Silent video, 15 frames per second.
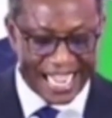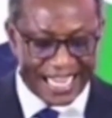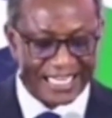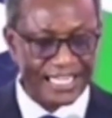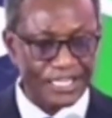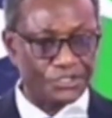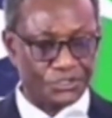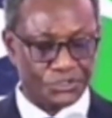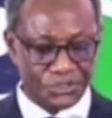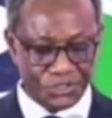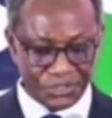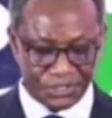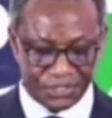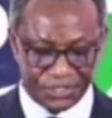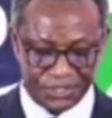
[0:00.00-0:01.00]
guard the
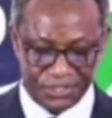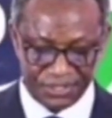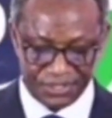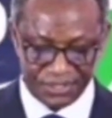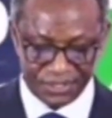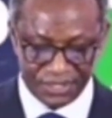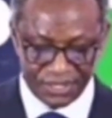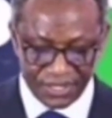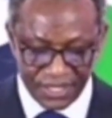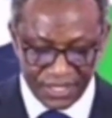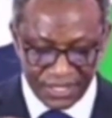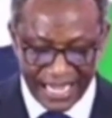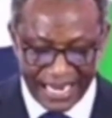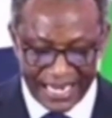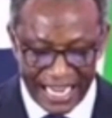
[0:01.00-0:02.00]
truth
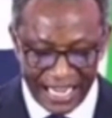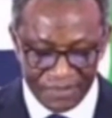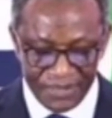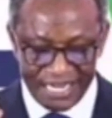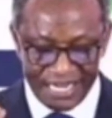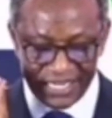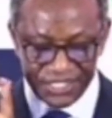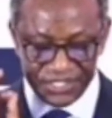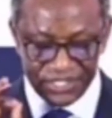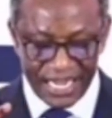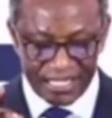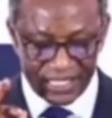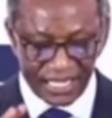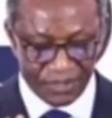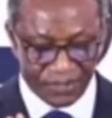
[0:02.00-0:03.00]
that he had been
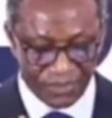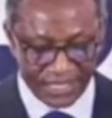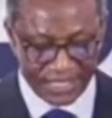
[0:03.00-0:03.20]
entrusted with